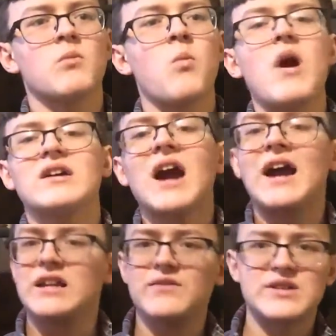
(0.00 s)
what
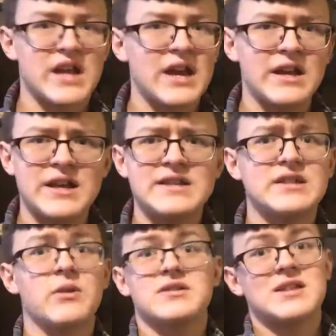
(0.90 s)
kind of design it is.
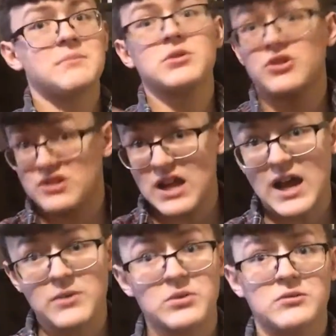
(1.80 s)
You know, a simpler
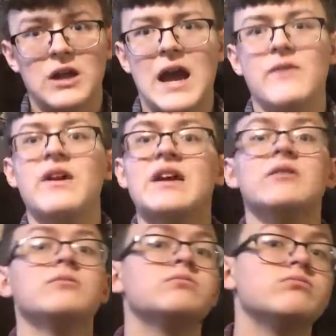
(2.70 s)
design will have
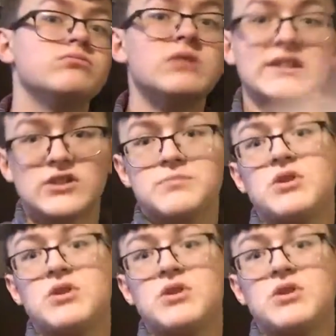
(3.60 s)
a lesser